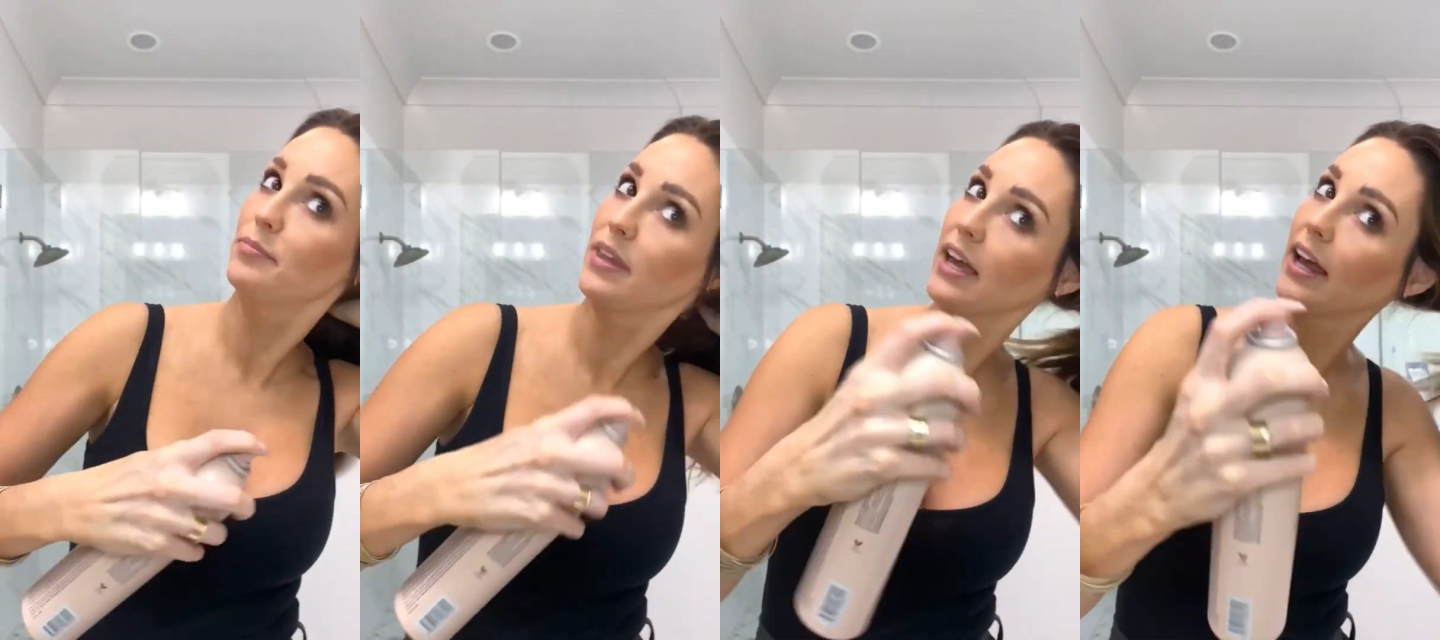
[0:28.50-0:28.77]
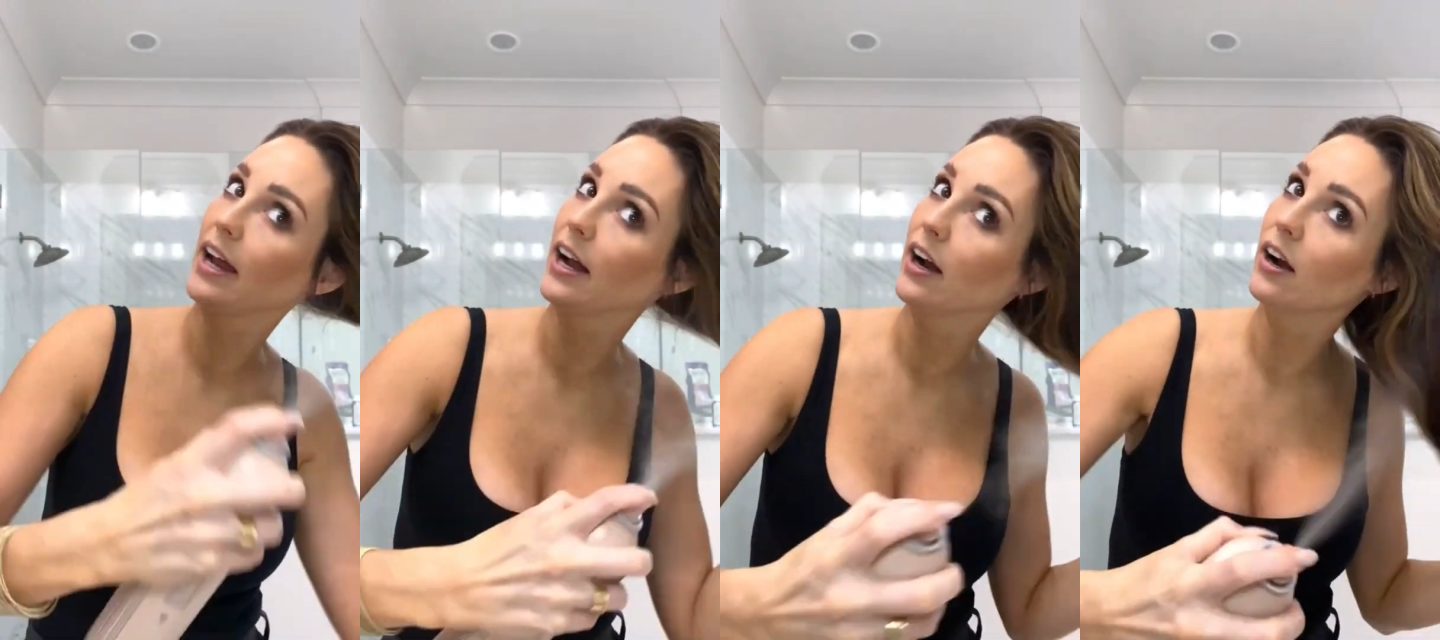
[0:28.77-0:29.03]
the
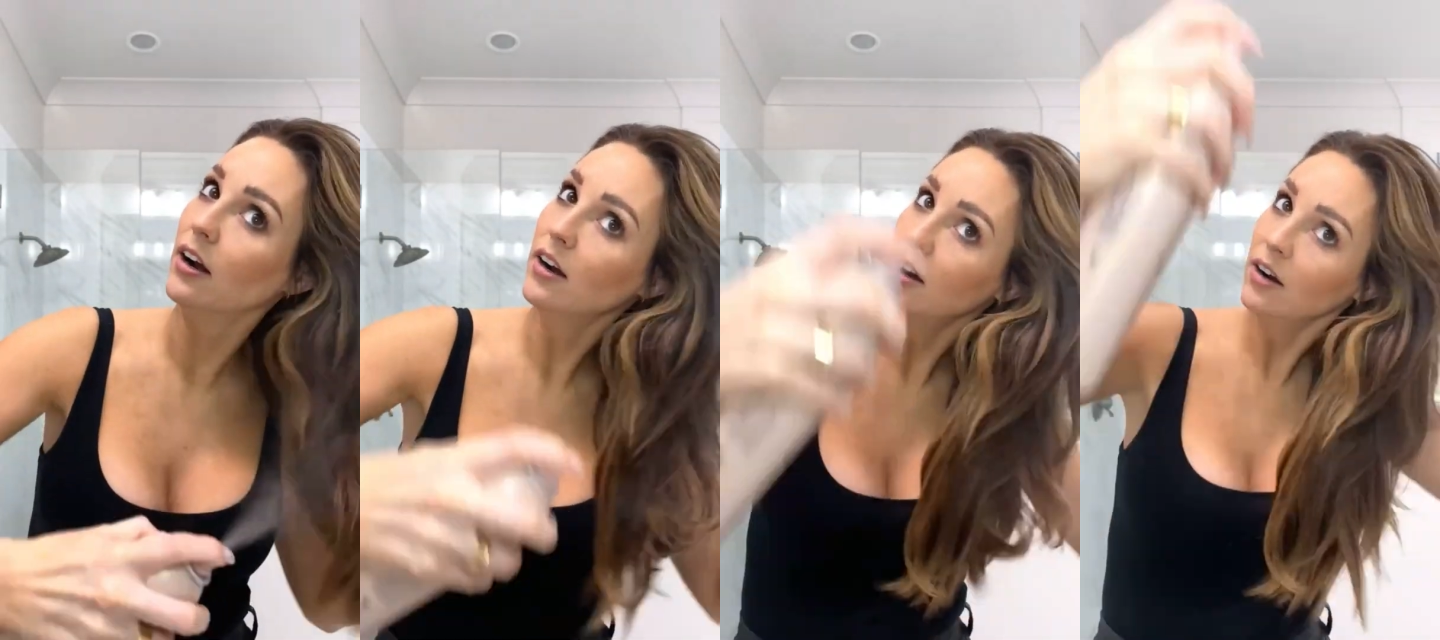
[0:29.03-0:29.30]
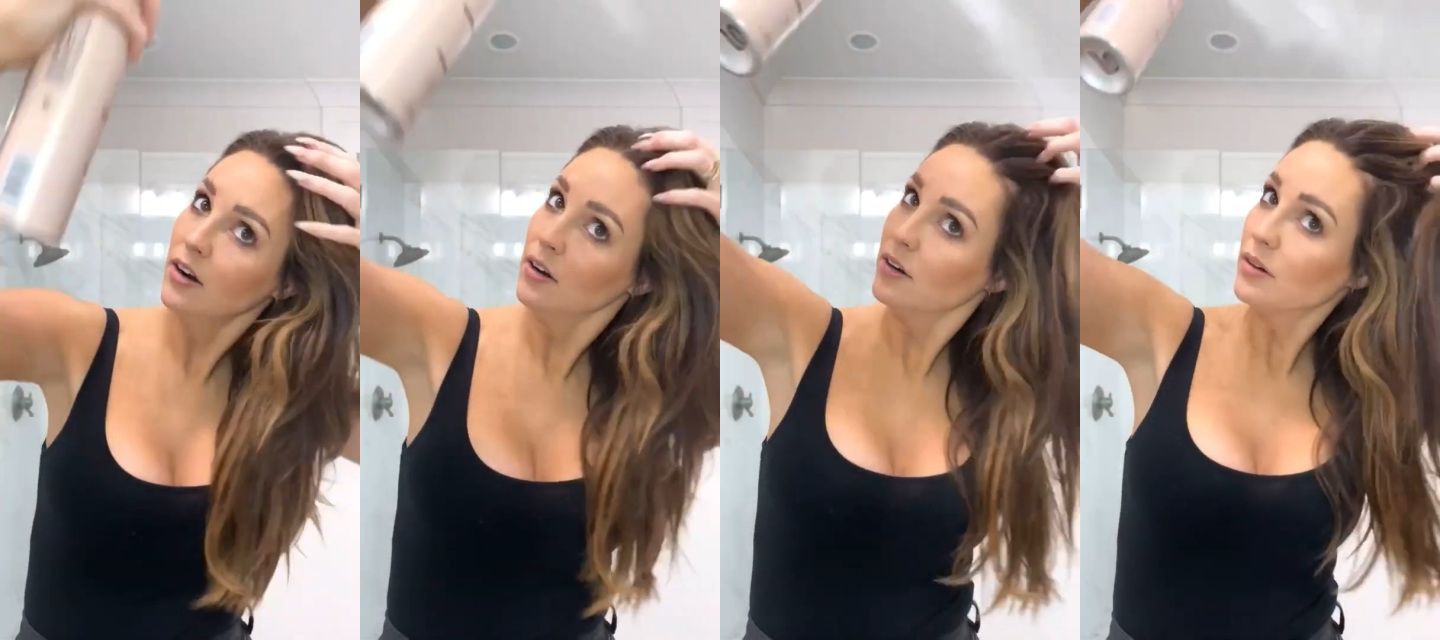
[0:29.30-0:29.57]
hair
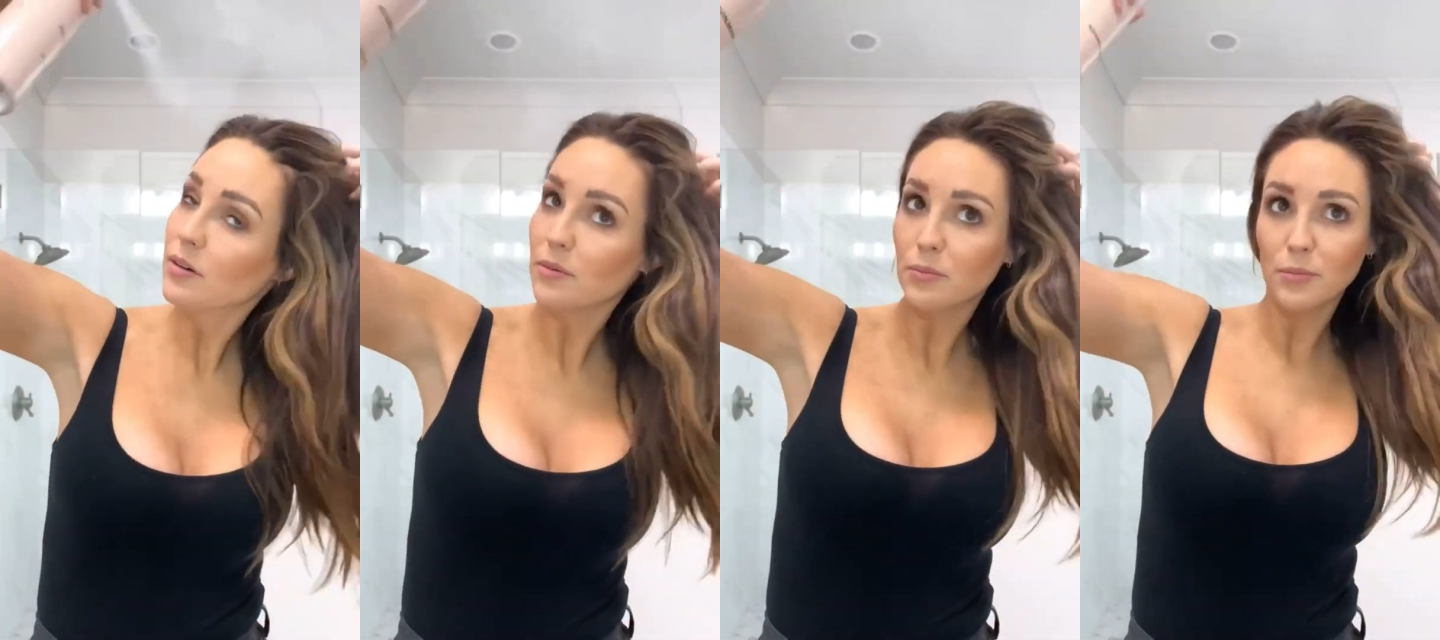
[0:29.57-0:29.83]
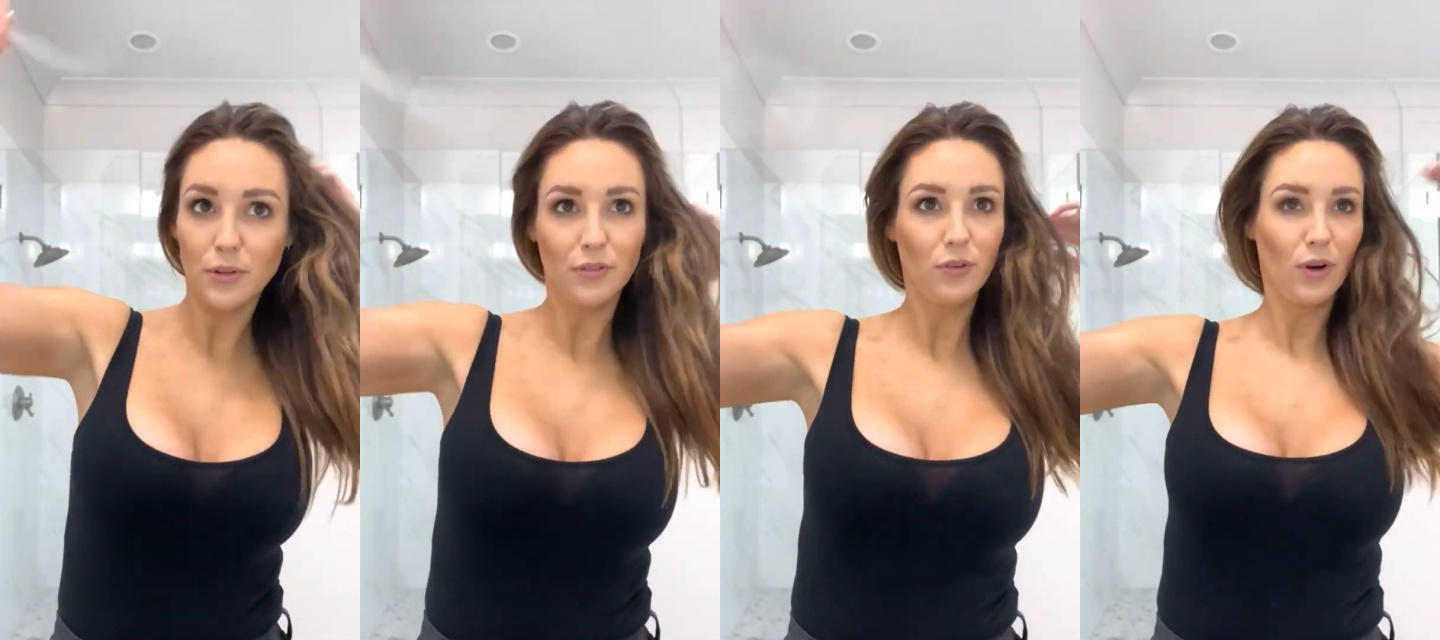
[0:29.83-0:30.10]

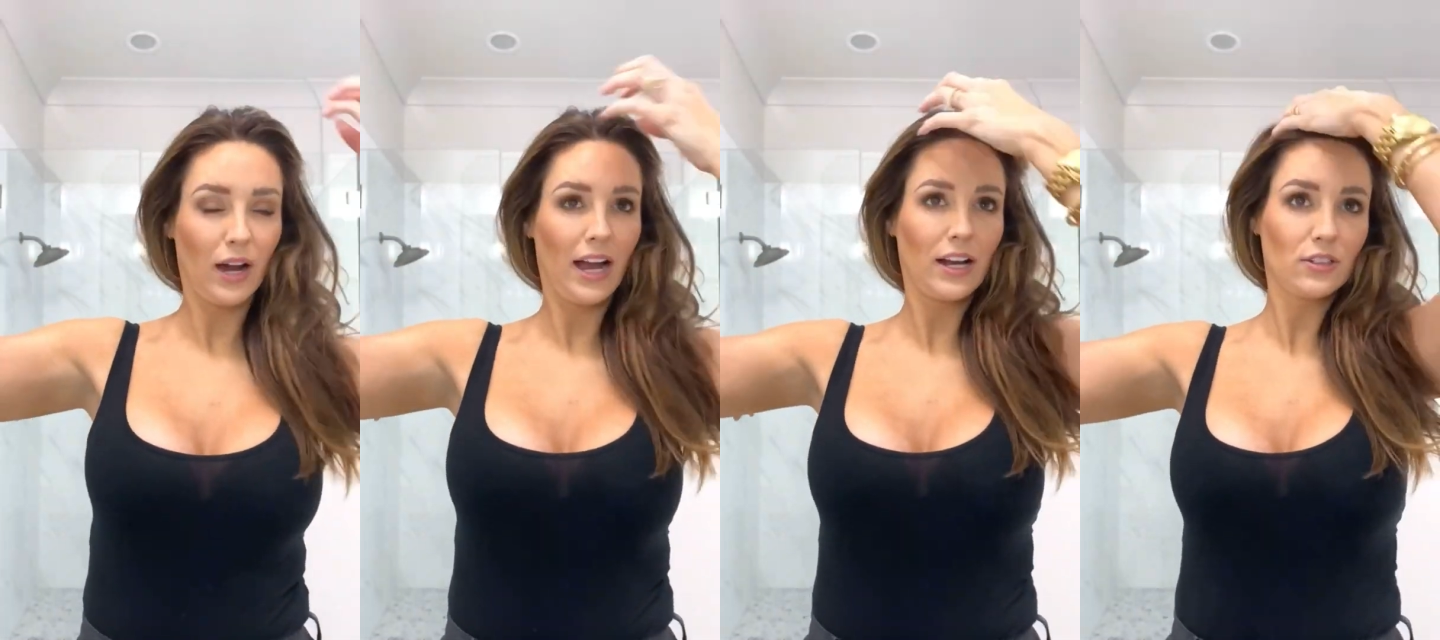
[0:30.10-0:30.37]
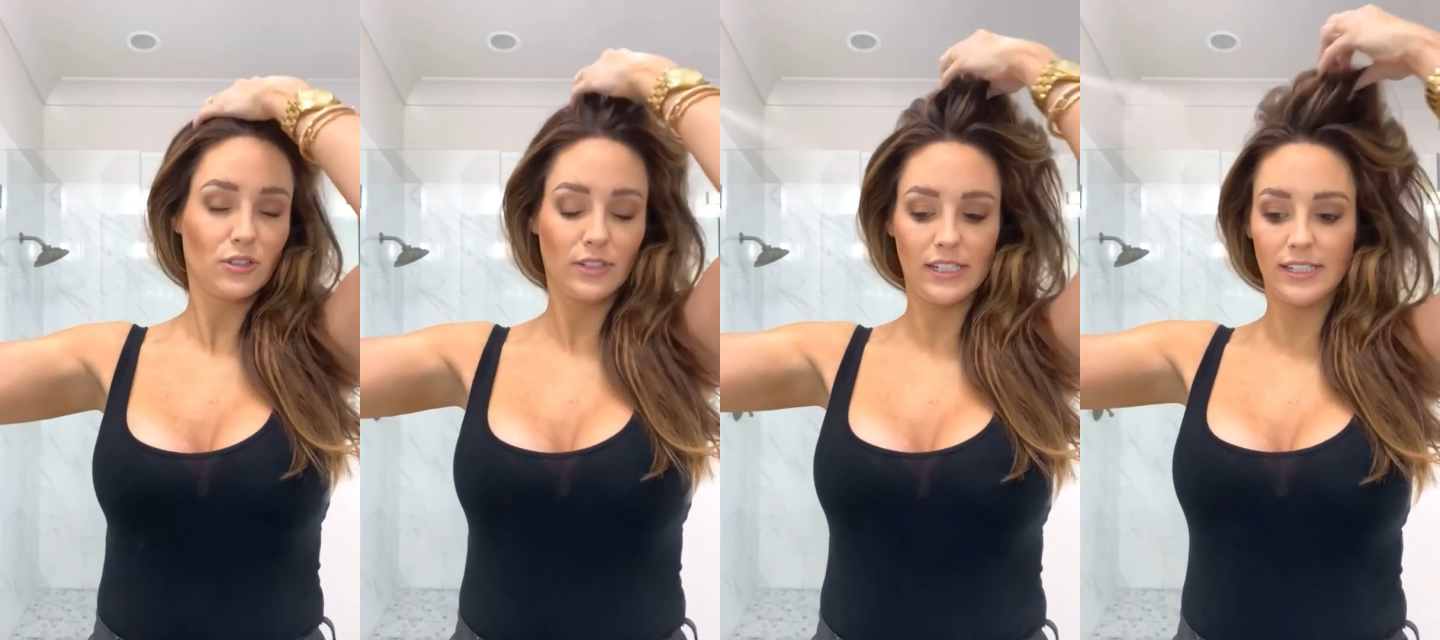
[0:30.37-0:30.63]
before
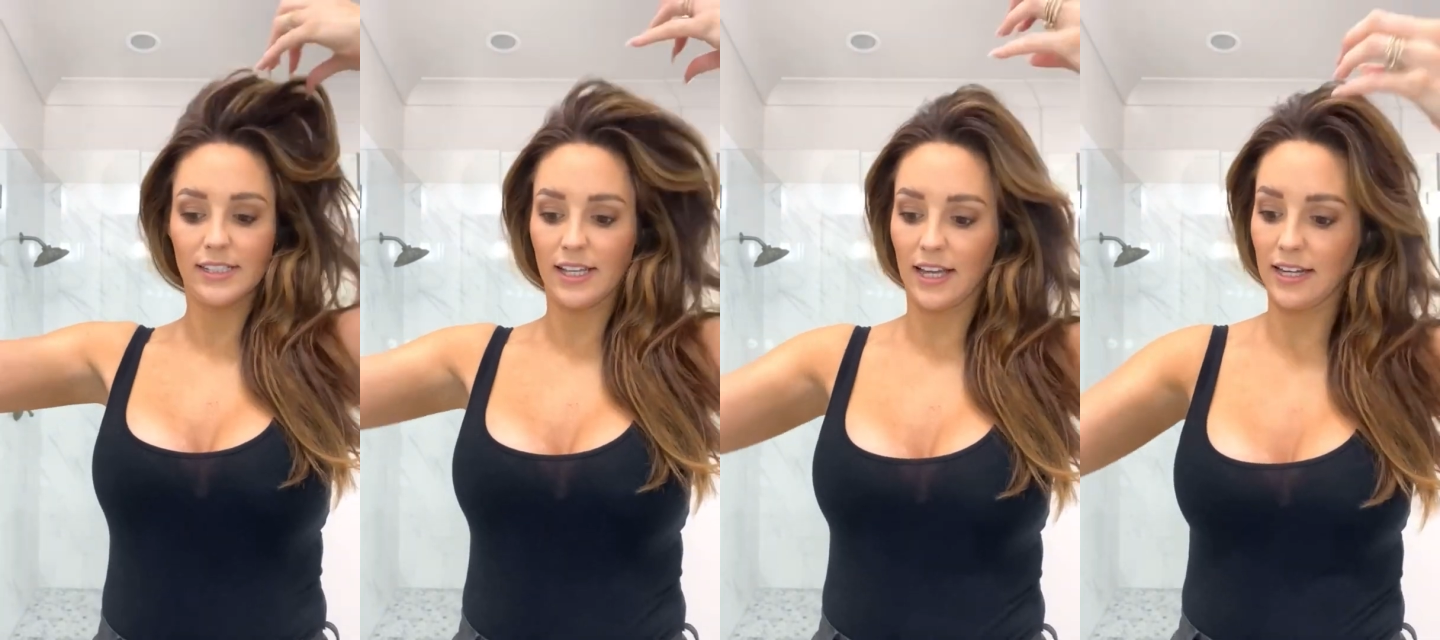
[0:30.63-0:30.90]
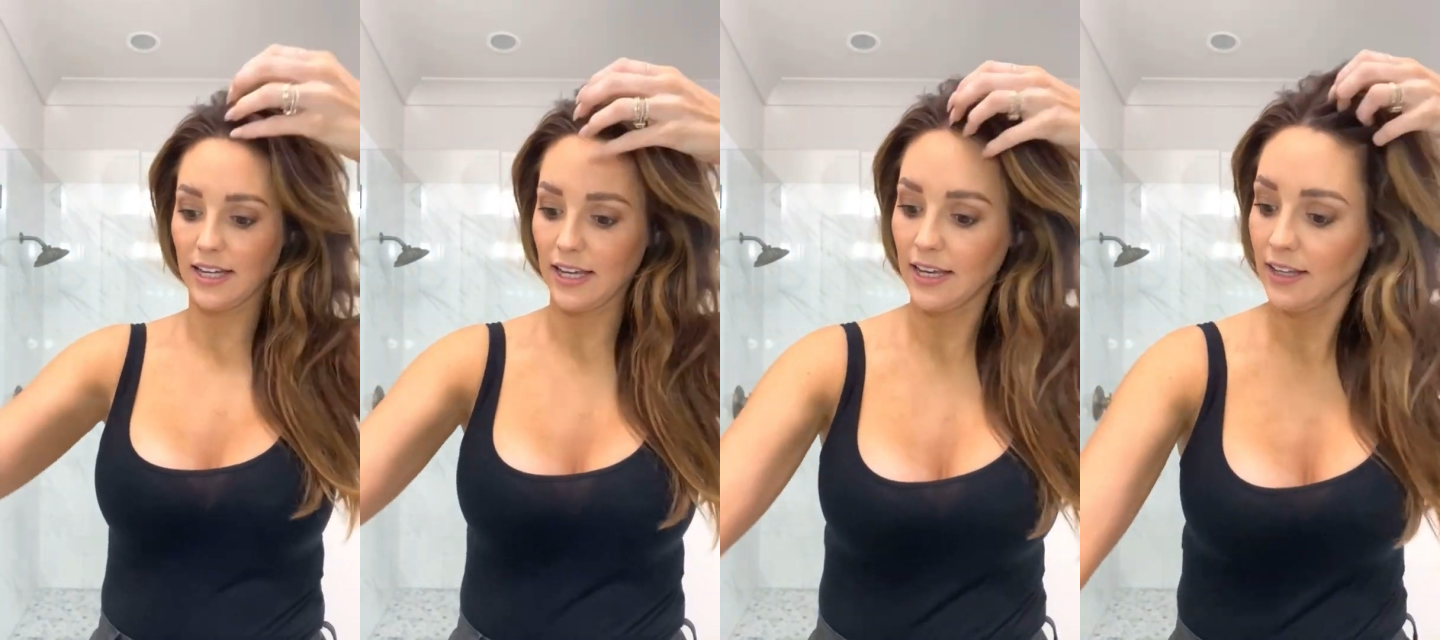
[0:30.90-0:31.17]
actually
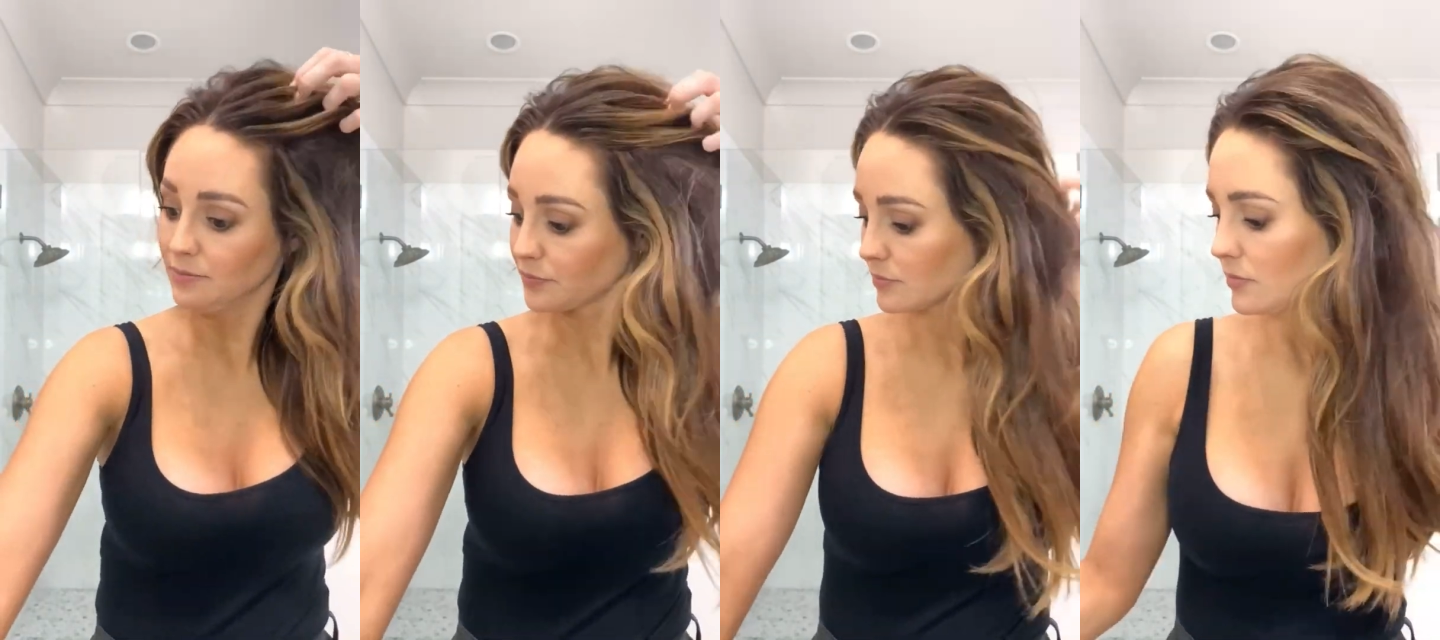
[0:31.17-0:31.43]
setting it.